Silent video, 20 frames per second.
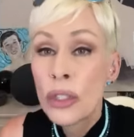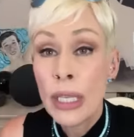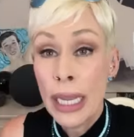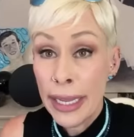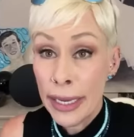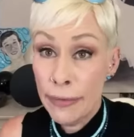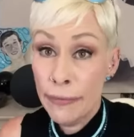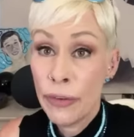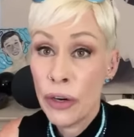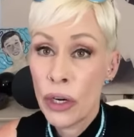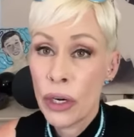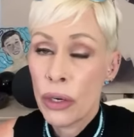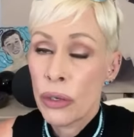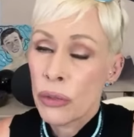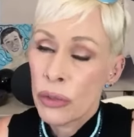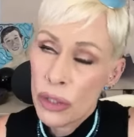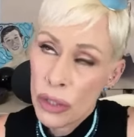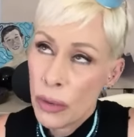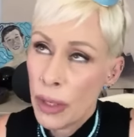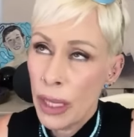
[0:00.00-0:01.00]
in Virgo.
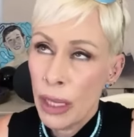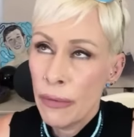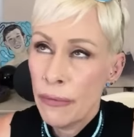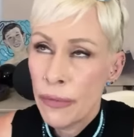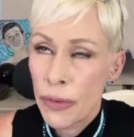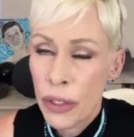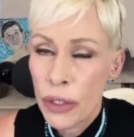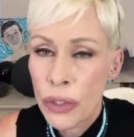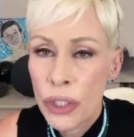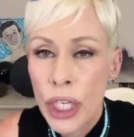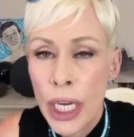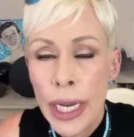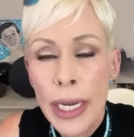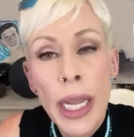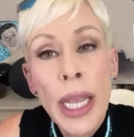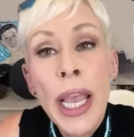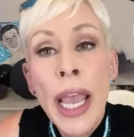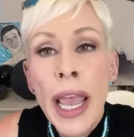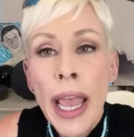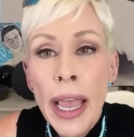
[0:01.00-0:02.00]
So I love Virgo shit.
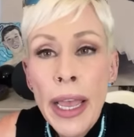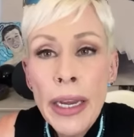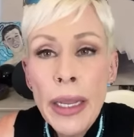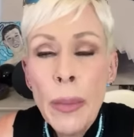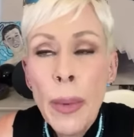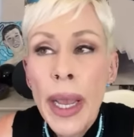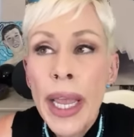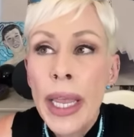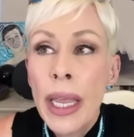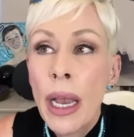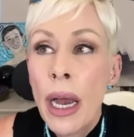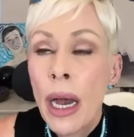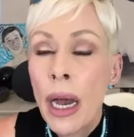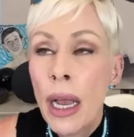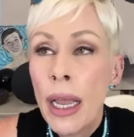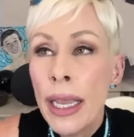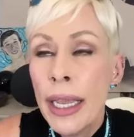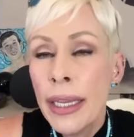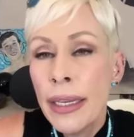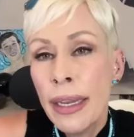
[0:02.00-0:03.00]
Anyway,
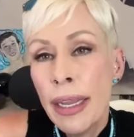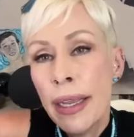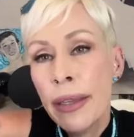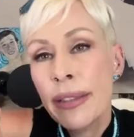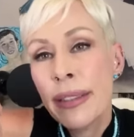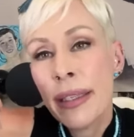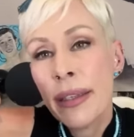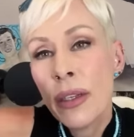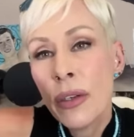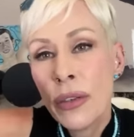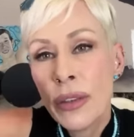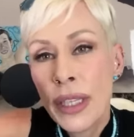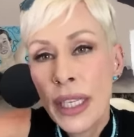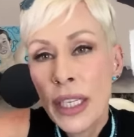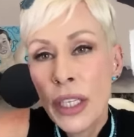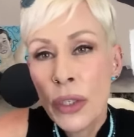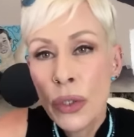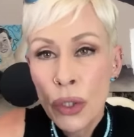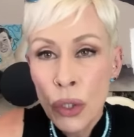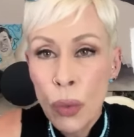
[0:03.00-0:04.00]
it's a little
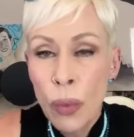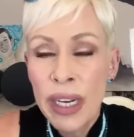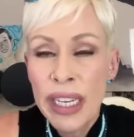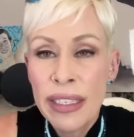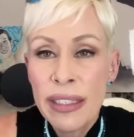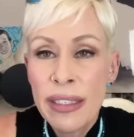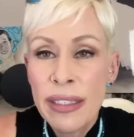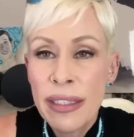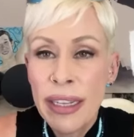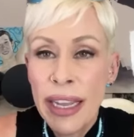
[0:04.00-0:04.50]
thing you twist